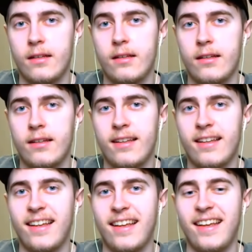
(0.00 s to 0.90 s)
thunder. How
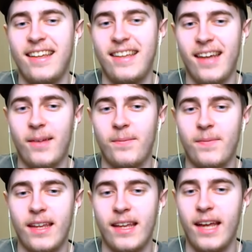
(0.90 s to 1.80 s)
about you talk yeah. a bit more
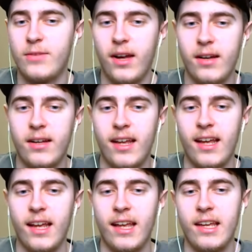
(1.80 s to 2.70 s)
about him? It's fine.
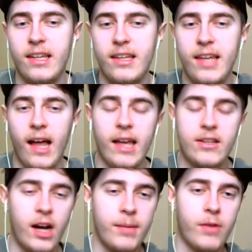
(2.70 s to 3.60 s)
Yeah, like
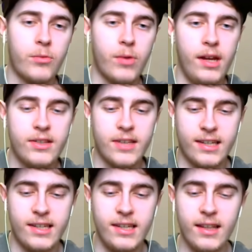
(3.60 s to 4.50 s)
talking about raids, like
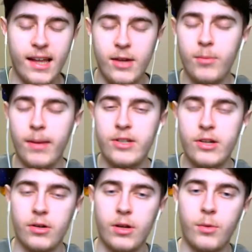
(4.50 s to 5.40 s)
he, like you were
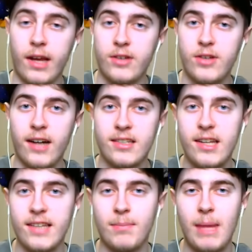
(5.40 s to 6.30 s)
mentioning, he's
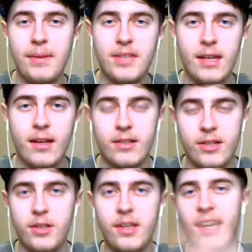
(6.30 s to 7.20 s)
like babysitting
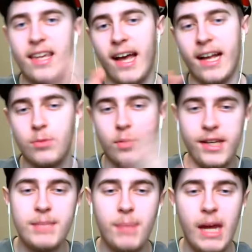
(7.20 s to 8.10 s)
until you get gas. Well,
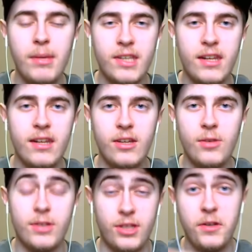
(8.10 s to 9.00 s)
he's babysitting,
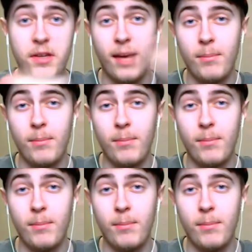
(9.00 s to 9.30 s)
get